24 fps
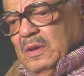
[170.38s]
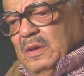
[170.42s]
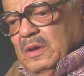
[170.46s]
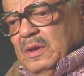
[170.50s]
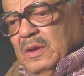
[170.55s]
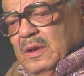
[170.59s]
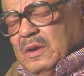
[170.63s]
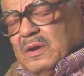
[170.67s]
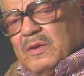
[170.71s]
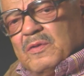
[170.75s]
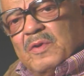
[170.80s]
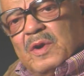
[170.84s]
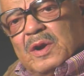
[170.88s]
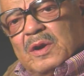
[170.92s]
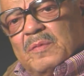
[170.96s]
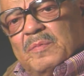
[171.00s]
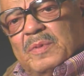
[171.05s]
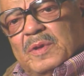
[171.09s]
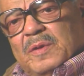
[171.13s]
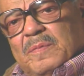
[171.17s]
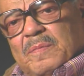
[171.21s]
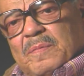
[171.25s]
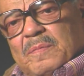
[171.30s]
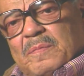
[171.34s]

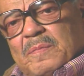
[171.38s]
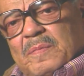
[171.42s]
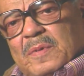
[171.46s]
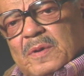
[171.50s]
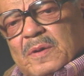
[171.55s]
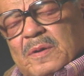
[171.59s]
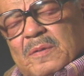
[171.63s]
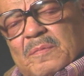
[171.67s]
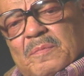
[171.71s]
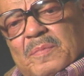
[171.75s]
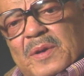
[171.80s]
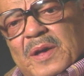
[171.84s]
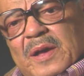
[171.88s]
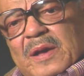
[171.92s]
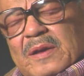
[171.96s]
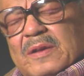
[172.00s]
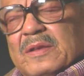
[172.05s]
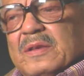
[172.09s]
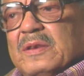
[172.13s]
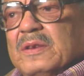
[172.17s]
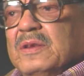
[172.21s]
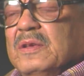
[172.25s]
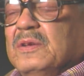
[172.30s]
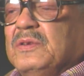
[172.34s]
incredibly bad
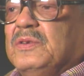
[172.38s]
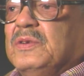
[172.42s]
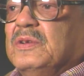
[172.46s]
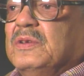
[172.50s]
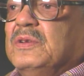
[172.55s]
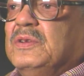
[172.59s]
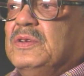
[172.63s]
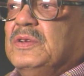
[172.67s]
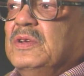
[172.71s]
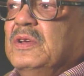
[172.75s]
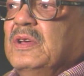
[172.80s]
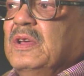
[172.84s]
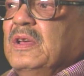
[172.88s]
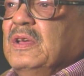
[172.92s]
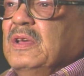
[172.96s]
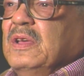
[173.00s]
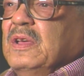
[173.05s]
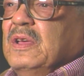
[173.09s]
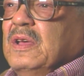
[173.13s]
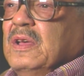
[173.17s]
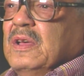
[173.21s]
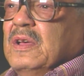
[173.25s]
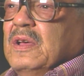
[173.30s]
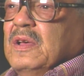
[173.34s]
conditions.
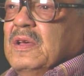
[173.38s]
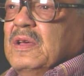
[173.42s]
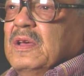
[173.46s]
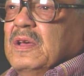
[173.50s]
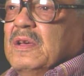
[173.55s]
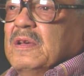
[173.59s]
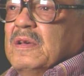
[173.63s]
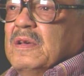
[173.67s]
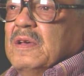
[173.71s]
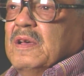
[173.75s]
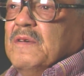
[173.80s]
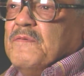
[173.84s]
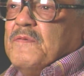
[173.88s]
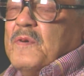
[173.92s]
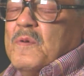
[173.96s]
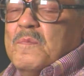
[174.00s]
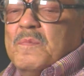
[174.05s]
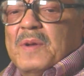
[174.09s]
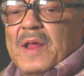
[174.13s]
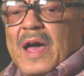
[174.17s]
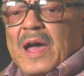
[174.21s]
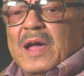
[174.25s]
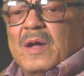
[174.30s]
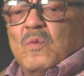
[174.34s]
If a
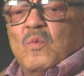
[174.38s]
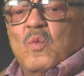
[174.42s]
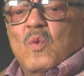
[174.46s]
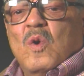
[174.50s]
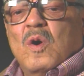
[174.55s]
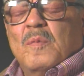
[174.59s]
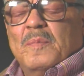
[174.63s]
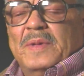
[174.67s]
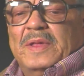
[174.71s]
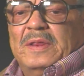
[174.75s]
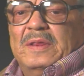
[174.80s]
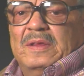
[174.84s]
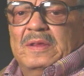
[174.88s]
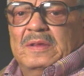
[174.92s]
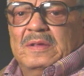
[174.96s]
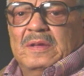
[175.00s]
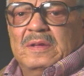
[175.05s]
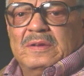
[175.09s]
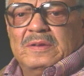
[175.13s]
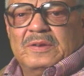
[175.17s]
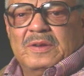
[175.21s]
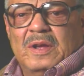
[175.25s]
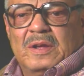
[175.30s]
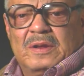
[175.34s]
black woman,
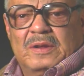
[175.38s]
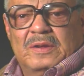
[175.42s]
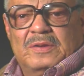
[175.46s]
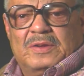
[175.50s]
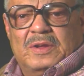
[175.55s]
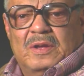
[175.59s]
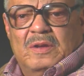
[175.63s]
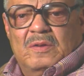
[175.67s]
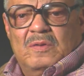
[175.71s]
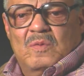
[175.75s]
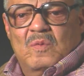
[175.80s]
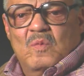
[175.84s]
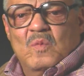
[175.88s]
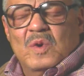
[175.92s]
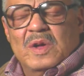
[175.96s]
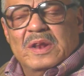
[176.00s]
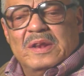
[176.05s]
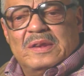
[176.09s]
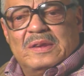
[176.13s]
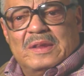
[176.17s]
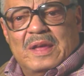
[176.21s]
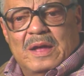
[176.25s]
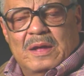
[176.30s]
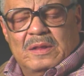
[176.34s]
check this out,
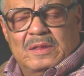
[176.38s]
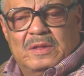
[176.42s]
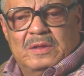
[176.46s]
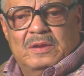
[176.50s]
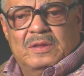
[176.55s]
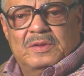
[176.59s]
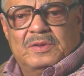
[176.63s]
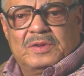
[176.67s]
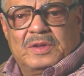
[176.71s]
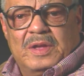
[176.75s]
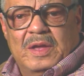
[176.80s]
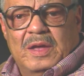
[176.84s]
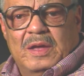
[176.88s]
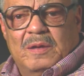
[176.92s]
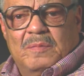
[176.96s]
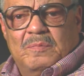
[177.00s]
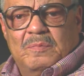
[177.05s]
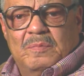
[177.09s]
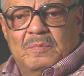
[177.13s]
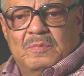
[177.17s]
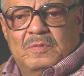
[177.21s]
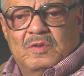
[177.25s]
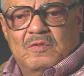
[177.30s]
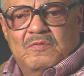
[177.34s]
went down to this
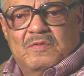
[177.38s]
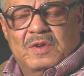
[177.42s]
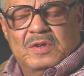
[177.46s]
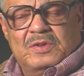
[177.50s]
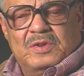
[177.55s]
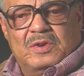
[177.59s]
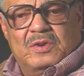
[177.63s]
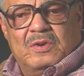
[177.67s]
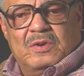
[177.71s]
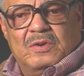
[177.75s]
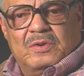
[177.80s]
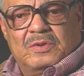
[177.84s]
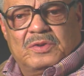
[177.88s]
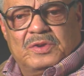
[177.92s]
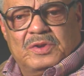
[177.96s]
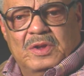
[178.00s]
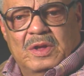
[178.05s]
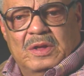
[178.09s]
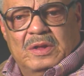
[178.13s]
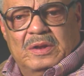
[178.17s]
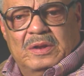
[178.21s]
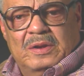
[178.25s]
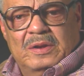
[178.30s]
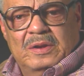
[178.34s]
to visit her
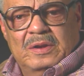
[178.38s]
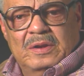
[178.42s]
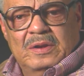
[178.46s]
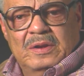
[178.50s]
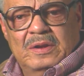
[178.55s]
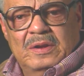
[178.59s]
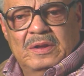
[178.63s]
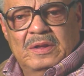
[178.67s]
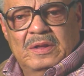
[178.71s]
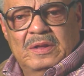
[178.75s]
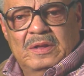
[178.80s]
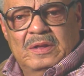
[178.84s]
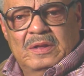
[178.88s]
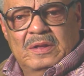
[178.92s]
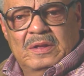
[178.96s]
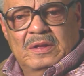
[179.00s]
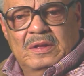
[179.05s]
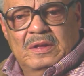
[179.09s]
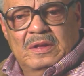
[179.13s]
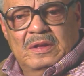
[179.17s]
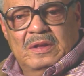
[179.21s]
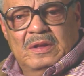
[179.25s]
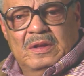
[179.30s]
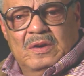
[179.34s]
son
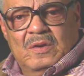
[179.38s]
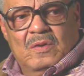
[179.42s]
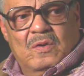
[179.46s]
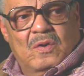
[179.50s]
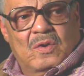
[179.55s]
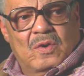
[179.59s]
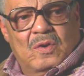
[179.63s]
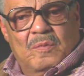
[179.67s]
or her